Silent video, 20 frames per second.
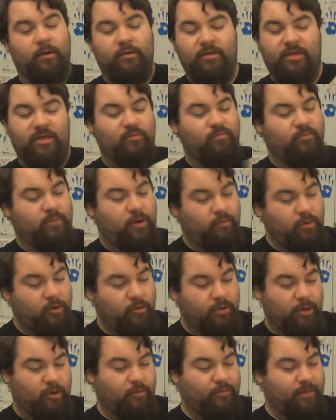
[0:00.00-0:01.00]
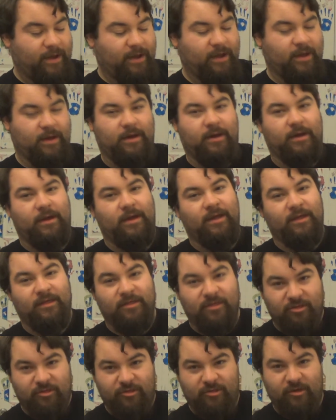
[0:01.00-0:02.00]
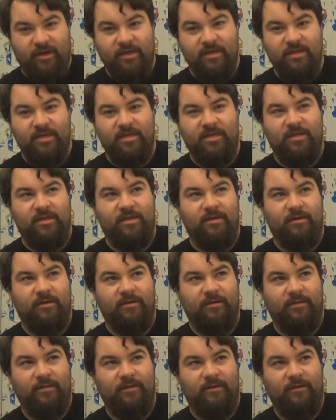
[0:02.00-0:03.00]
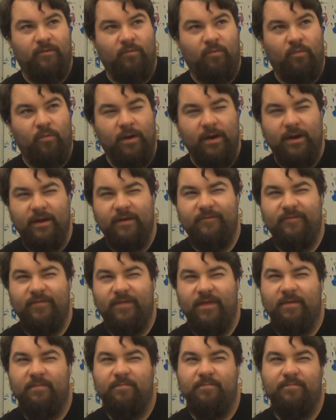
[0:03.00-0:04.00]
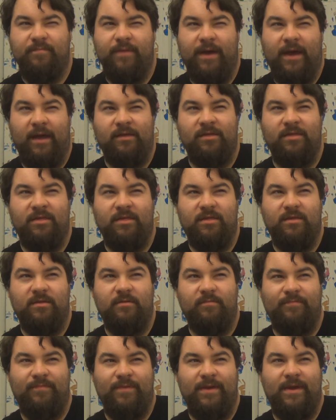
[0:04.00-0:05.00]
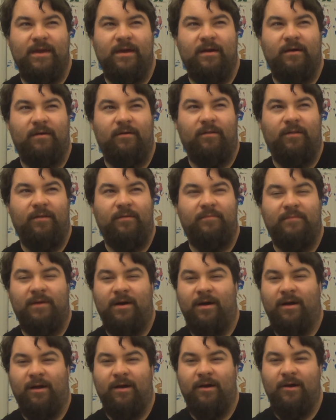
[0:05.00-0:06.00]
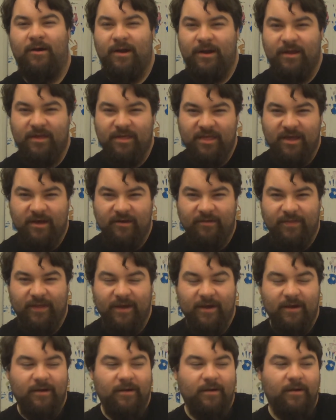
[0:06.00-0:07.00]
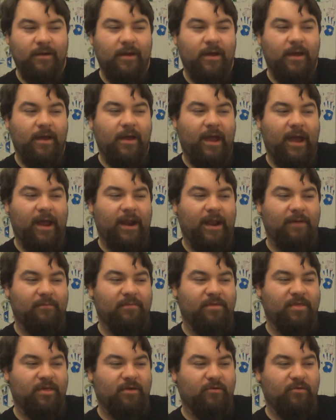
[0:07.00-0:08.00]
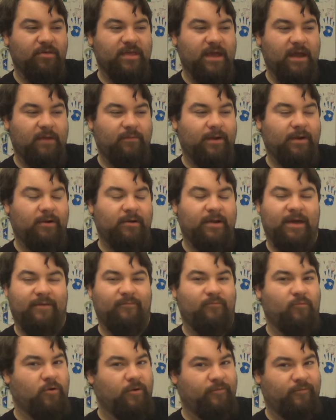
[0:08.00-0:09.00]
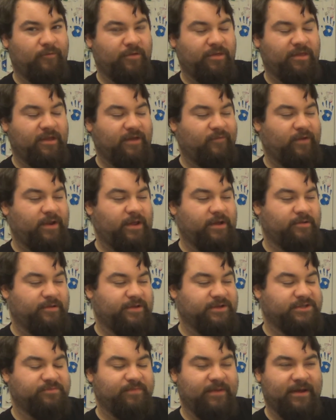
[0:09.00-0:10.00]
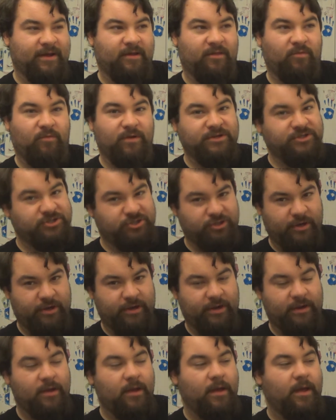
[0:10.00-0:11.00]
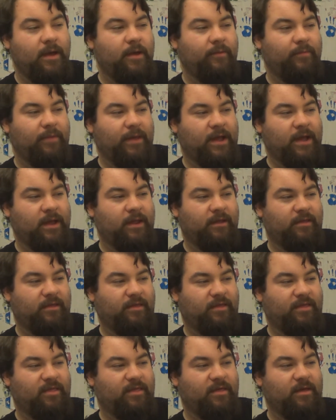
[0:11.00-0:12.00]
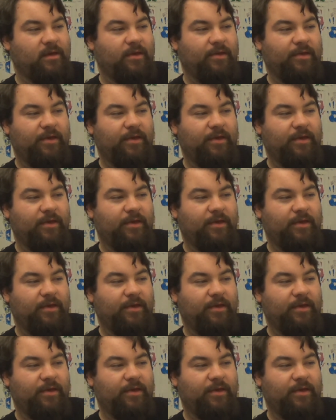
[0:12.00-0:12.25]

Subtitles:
Sumomo Yumika is just one of the best BL manga artists out there, and I'm so sad we don't have more of her stuff in English, because we should, because